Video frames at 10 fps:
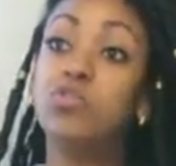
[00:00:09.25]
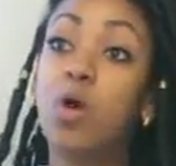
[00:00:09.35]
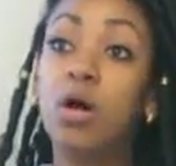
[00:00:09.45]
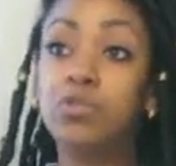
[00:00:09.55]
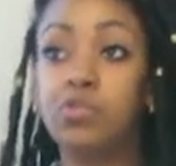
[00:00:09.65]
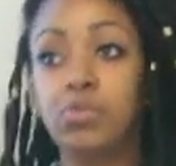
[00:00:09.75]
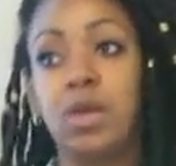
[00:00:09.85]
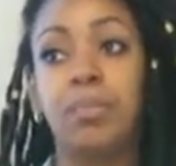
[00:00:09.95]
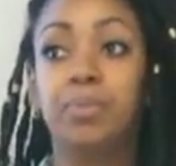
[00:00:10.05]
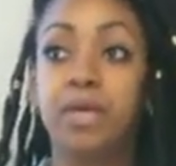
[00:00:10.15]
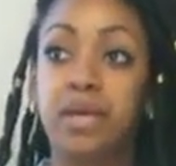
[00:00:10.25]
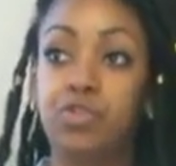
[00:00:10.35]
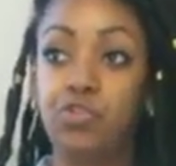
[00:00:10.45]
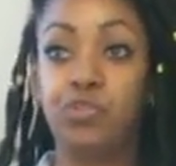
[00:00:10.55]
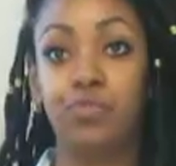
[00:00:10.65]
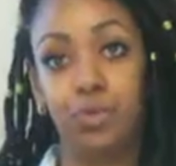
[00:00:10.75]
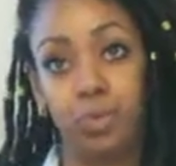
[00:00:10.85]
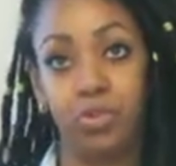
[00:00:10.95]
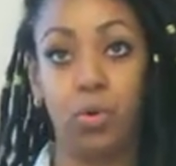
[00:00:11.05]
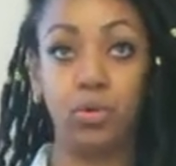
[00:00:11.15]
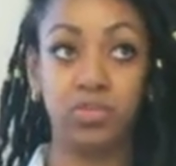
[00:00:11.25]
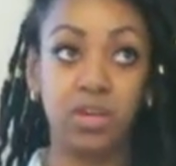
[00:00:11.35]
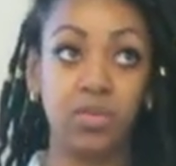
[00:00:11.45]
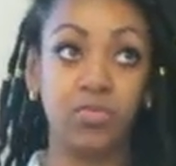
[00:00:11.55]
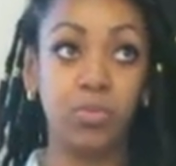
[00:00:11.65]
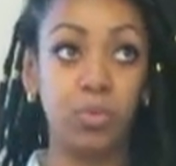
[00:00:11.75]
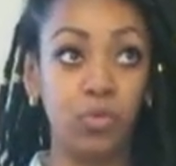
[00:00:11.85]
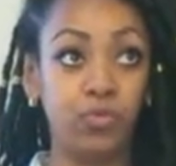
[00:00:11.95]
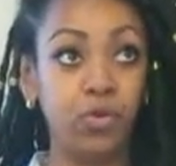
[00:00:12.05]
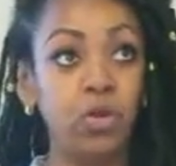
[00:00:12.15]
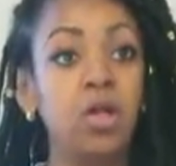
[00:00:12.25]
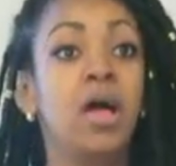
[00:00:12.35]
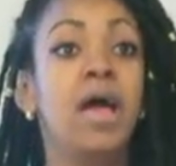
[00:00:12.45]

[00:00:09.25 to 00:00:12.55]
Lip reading: is also an application for withholding of removal